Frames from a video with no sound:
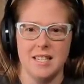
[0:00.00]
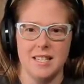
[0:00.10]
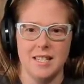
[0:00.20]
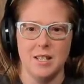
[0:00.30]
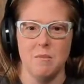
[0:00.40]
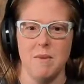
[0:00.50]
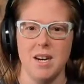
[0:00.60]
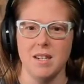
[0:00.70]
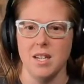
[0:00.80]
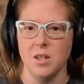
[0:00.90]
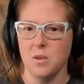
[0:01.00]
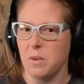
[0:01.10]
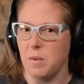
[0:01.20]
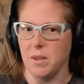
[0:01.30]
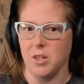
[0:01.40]
Tomorrow
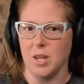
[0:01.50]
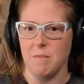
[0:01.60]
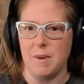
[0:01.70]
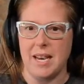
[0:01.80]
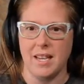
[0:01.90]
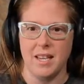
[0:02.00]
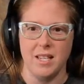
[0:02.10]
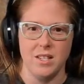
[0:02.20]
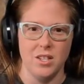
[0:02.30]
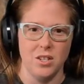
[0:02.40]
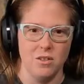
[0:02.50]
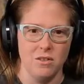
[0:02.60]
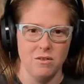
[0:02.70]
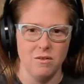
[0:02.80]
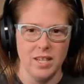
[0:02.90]
we will jump back into,
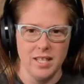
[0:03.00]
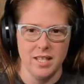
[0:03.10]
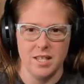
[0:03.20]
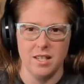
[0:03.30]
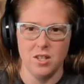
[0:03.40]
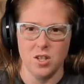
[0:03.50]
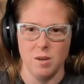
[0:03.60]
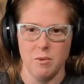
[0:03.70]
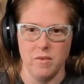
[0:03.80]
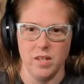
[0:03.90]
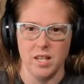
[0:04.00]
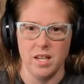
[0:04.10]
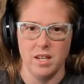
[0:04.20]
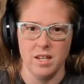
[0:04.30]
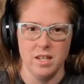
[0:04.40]
why is it sharp over
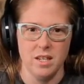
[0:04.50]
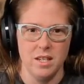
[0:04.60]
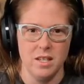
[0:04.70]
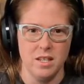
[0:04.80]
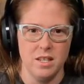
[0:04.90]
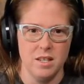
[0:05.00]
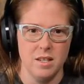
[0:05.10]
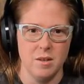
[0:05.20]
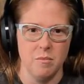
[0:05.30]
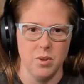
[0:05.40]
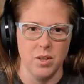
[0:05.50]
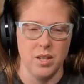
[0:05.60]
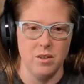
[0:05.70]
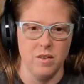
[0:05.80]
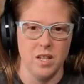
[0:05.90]
here and
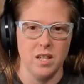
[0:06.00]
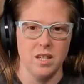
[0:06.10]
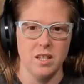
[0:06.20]
blurry over here?